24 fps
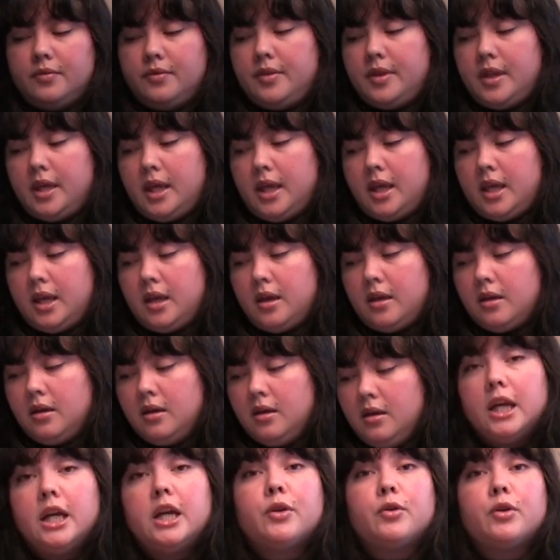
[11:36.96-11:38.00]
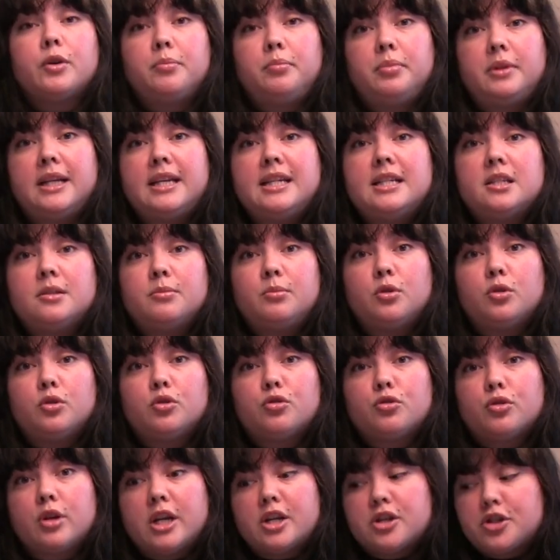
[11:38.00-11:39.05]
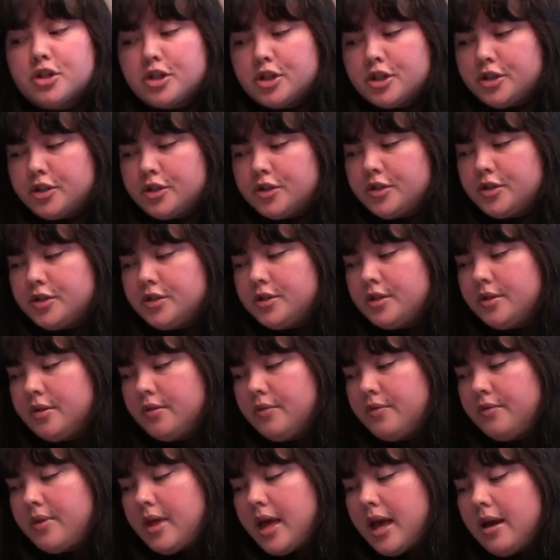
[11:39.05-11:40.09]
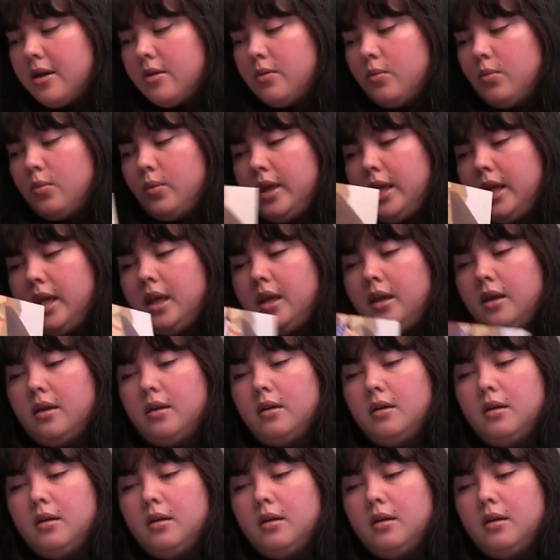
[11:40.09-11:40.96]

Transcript: the irreplaceable treasures that we